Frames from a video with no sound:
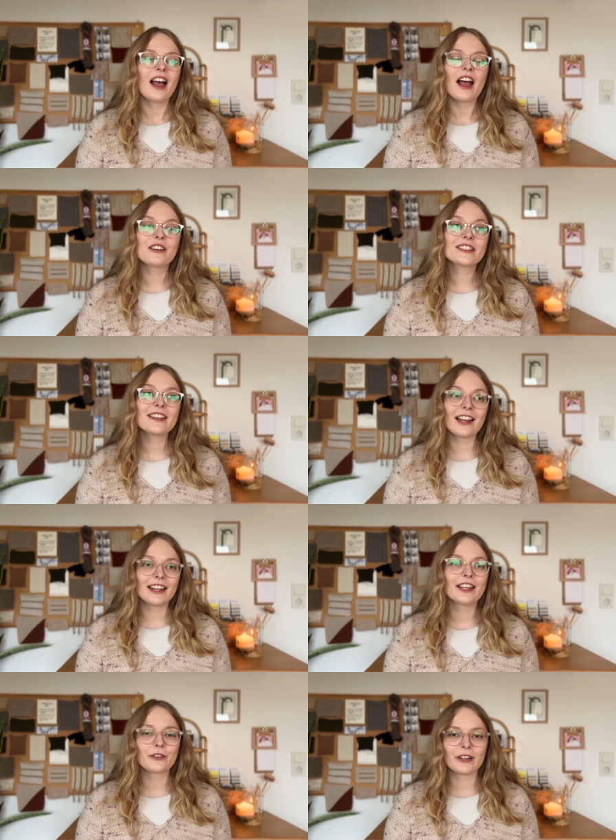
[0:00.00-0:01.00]
I was
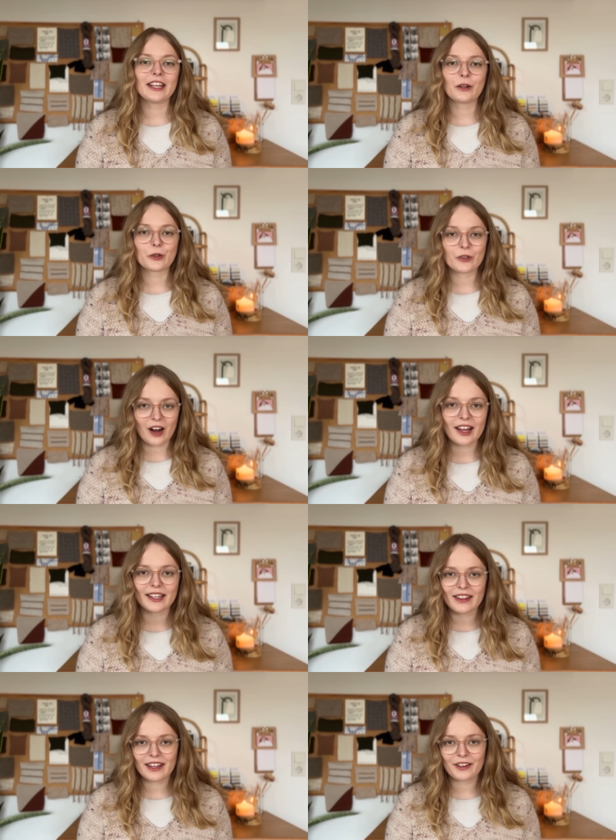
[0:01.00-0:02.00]
literally crying
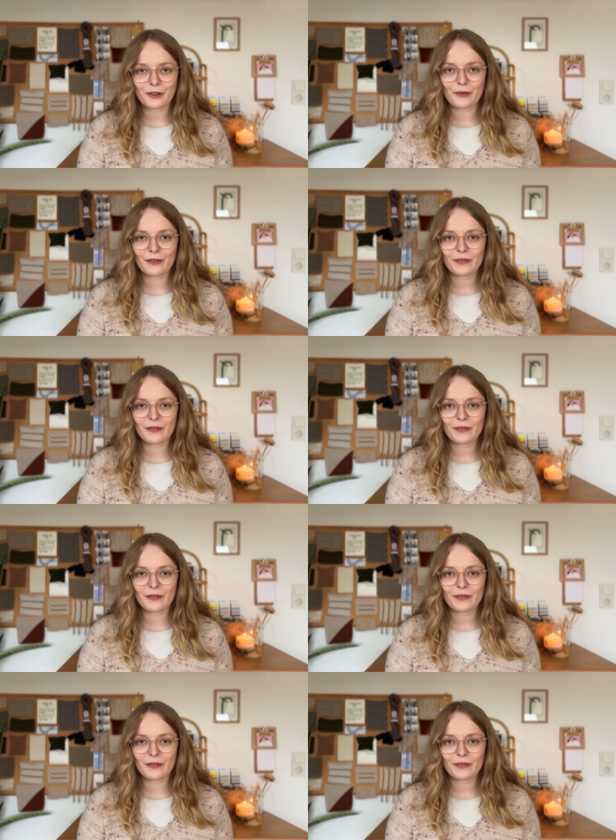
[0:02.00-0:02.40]
at the end of